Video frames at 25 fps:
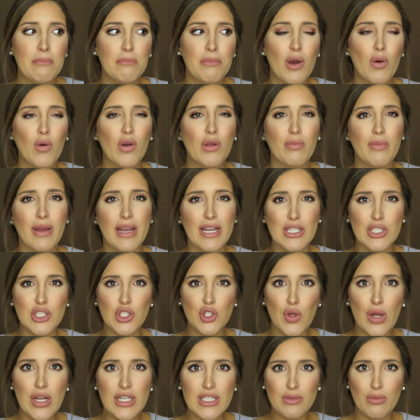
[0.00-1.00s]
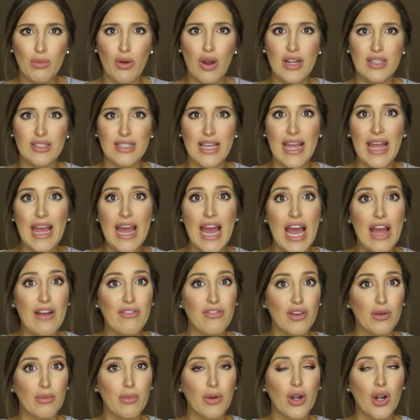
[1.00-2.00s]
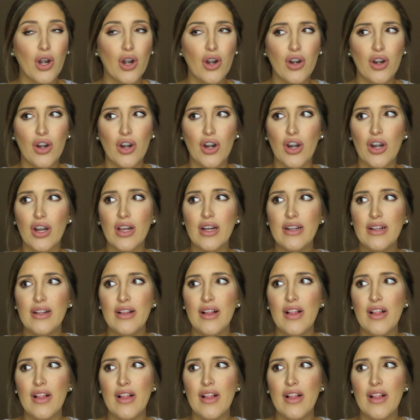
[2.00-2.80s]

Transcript: But with my stretch marks I have from her,